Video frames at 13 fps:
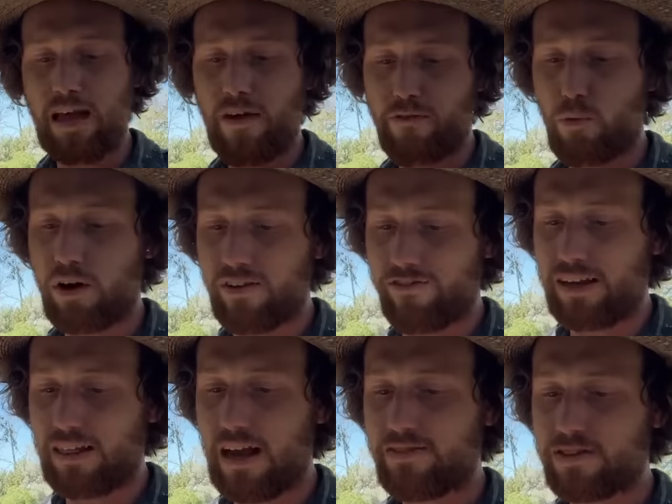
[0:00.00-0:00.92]
If you want to feed
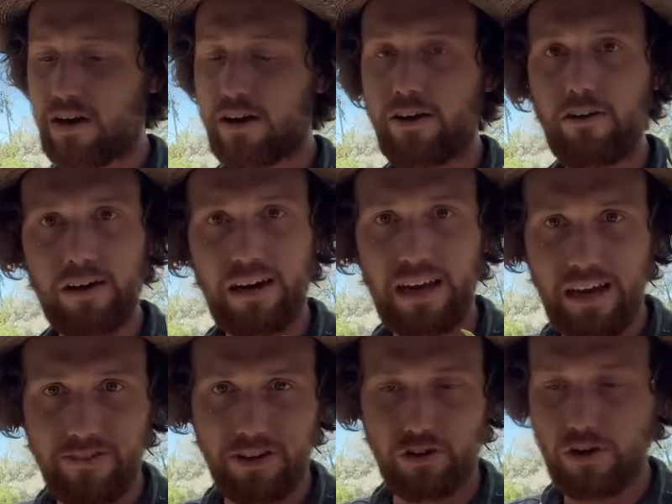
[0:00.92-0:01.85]
livestock, you can
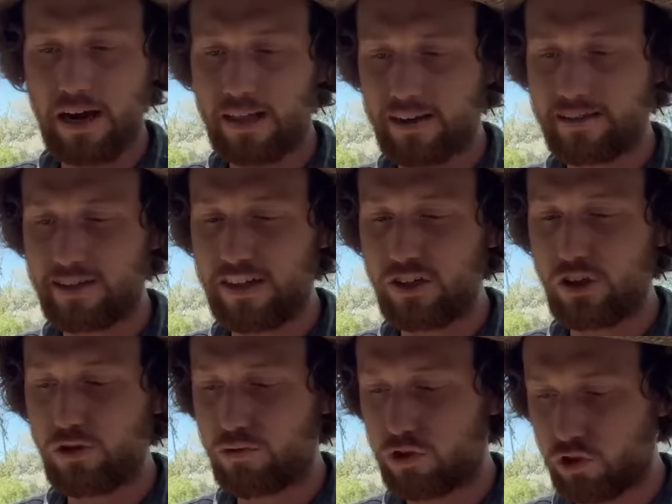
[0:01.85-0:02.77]
even dry this
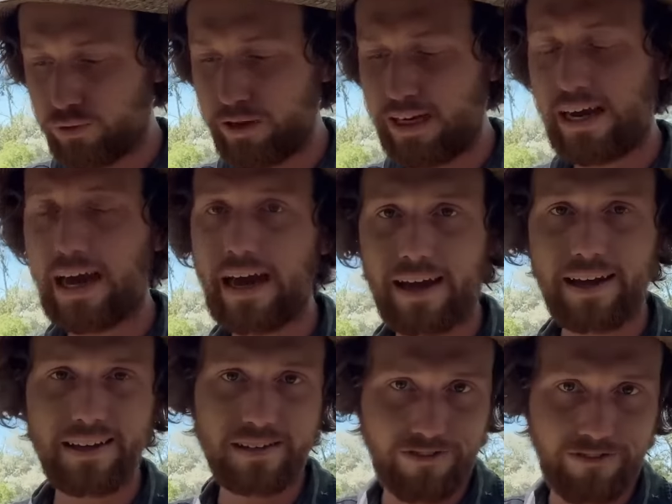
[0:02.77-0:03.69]
into tree
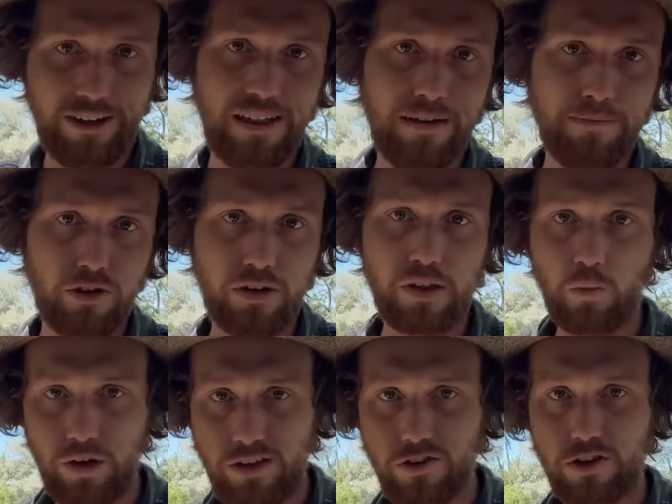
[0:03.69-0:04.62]
hay to feed them during the
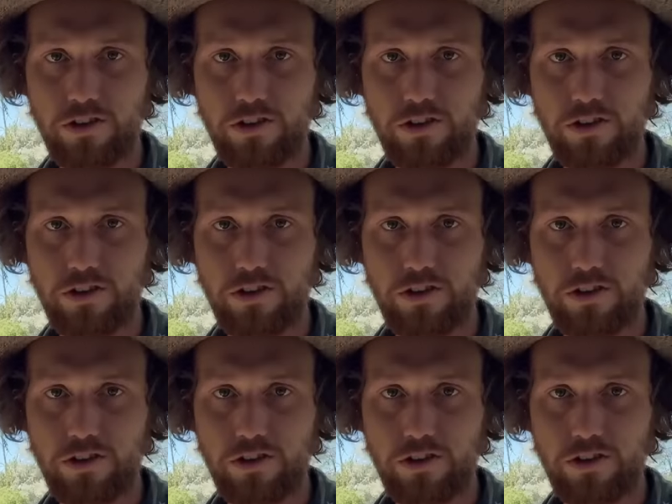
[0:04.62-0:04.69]
winter.